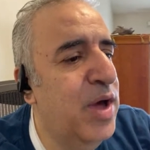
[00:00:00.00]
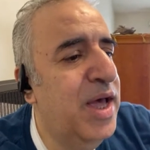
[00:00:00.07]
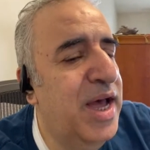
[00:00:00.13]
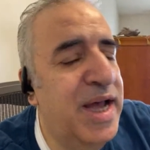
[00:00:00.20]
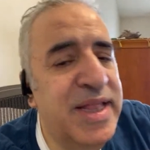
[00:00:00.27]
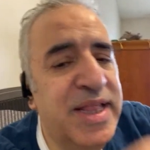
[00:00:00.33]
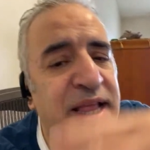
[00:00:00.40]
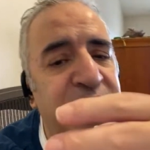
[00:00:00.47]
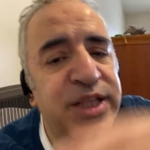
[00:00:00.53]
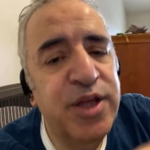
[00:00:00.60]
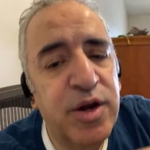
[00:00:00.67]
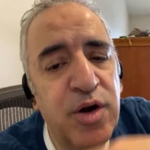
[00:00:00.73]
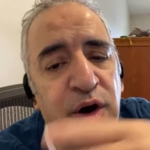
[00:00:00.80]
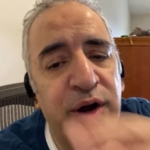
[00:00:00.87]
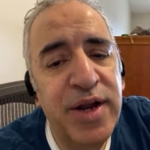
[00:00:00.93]
and later
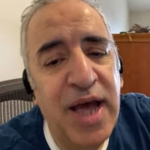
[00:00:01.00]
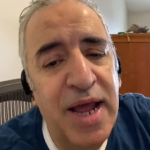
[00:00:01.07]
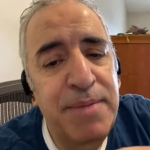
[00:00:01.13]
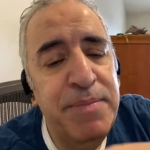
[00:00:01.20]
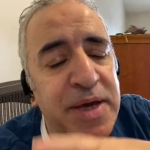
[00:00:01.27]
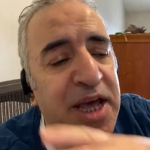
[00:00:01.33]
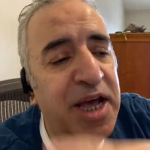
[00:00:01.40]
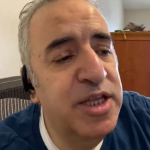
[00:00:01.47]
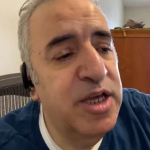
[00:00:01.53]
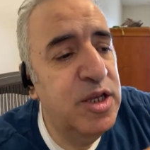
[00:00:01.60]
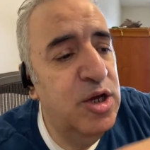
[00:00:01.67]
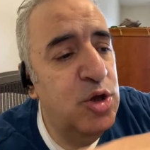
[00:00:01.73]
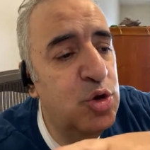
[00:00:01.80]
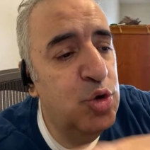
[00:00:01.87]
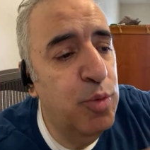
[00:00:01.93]
on I'll be getting
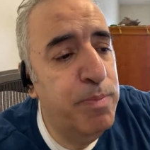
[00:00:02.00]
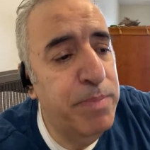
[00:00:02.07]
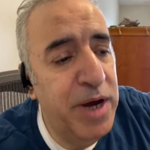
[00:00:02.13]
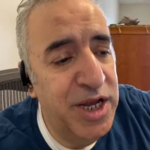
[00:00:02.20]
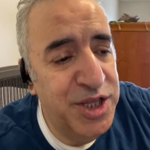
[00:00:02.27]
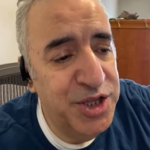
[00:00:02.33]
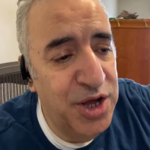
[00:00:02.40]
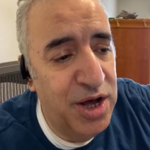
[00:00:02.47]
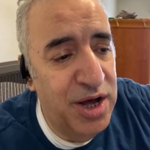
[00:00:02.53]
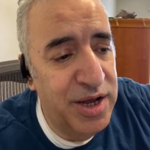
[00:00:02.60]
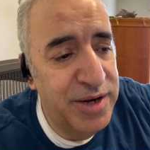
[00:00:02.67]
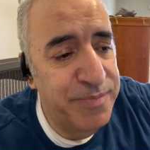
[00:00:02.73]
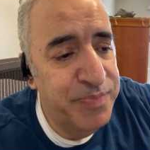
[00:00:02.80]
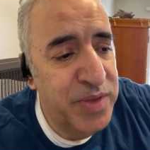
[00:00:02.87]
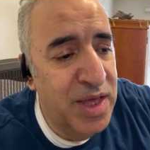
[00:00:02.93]
into Python.